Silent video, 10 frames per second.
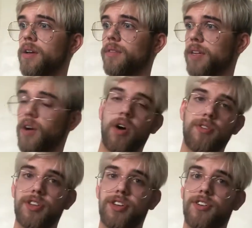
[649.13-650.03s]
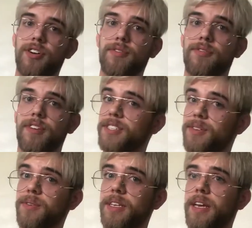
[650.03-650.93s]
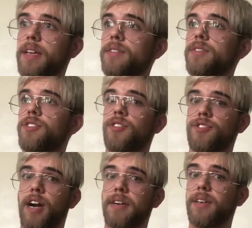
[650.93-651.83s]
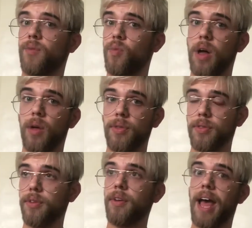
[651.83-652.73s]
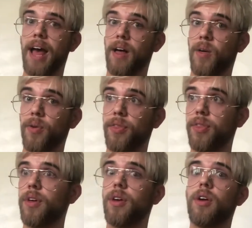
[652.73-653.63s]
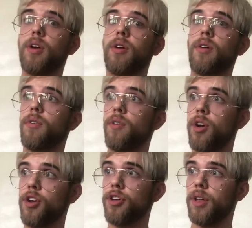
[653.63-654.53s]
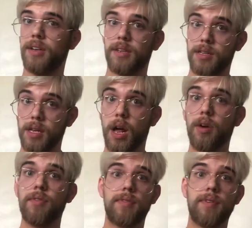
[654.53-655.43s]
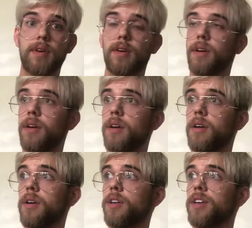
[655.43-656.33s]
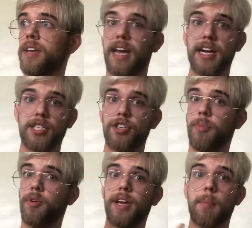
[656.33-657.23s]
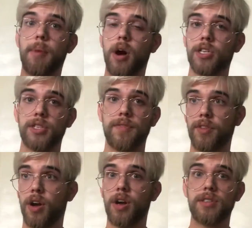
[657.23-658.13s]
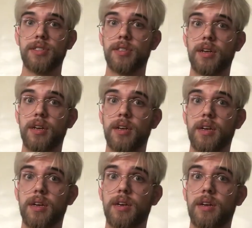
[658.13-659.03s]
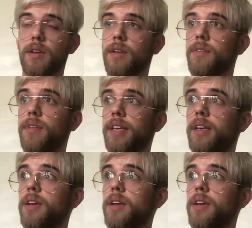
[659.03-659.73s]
like all the good physical things, you're attracting wealth, health, love, connection, you're putting out positive thoughts. Like